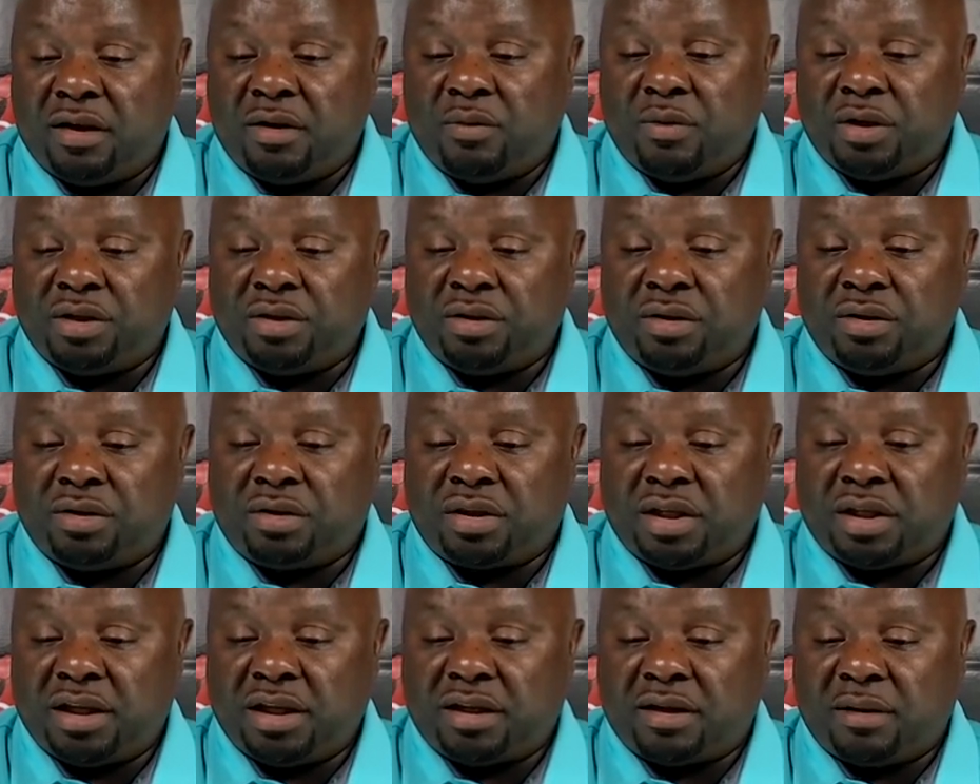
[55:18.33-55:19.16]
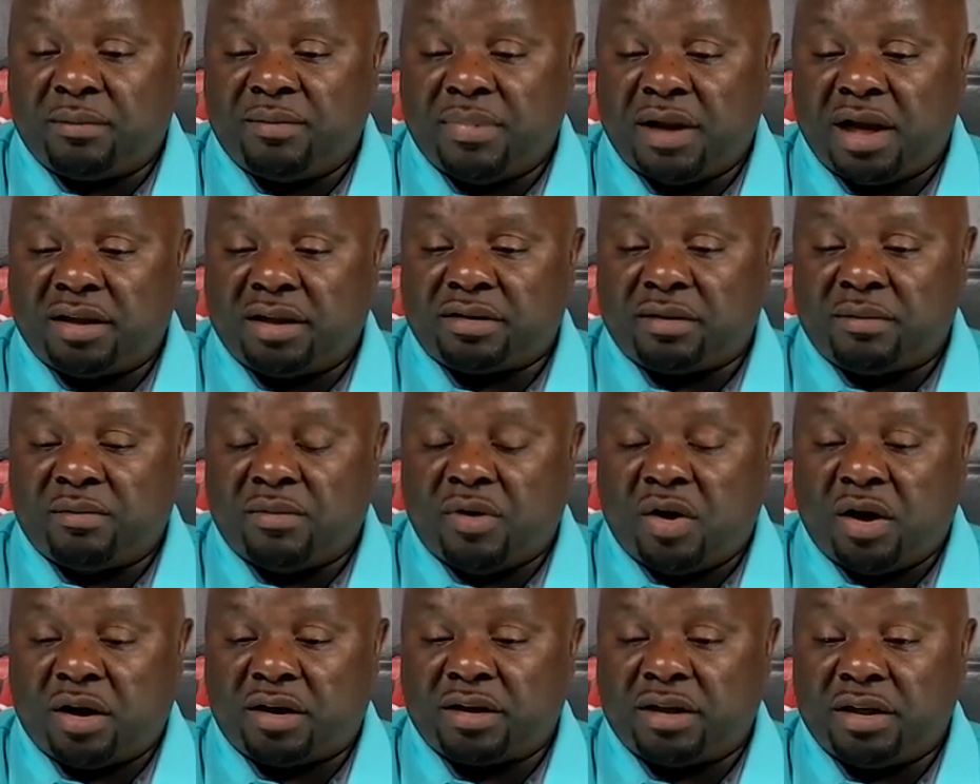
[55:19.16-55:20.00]
What do you think about the
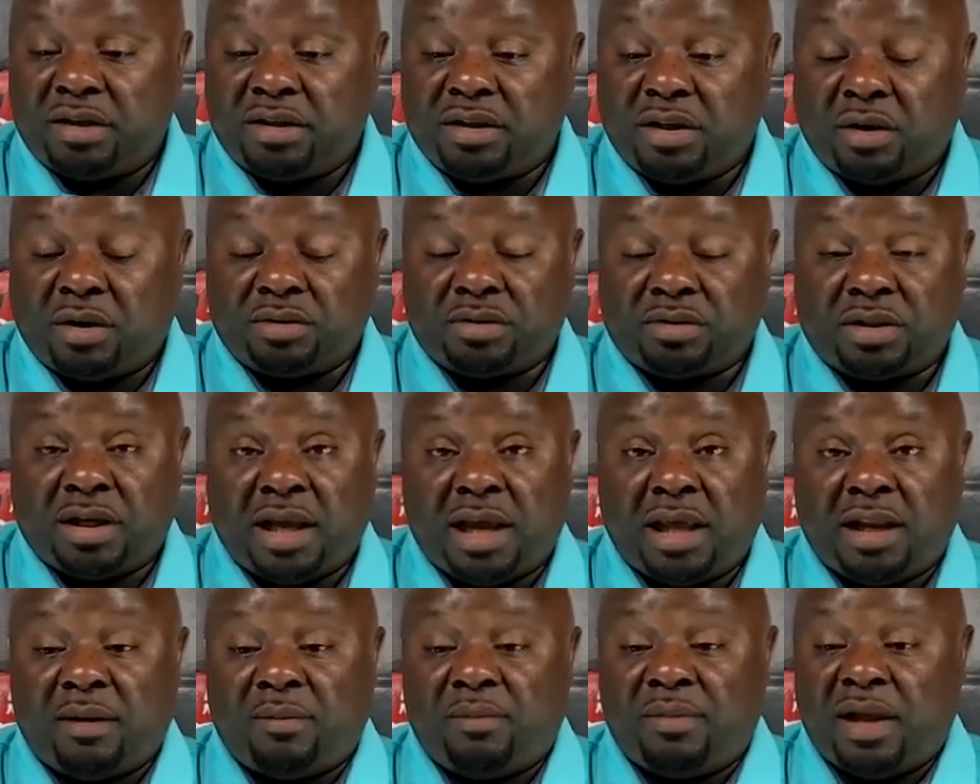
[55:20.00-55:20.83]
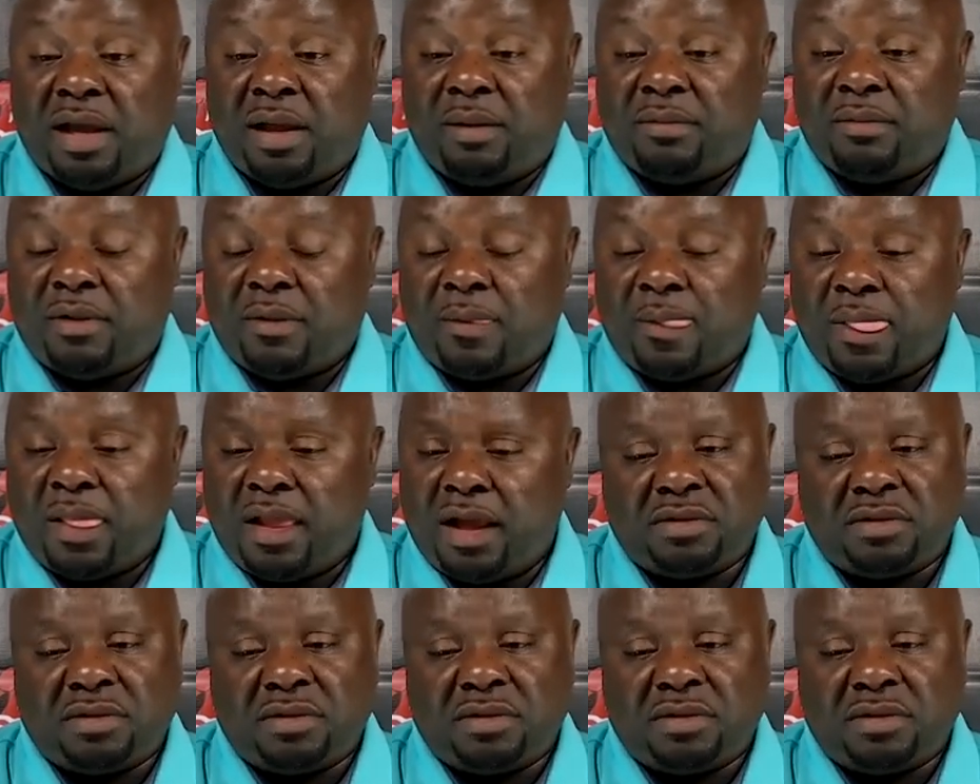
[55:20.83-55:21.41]
market in Dalton, Alabama?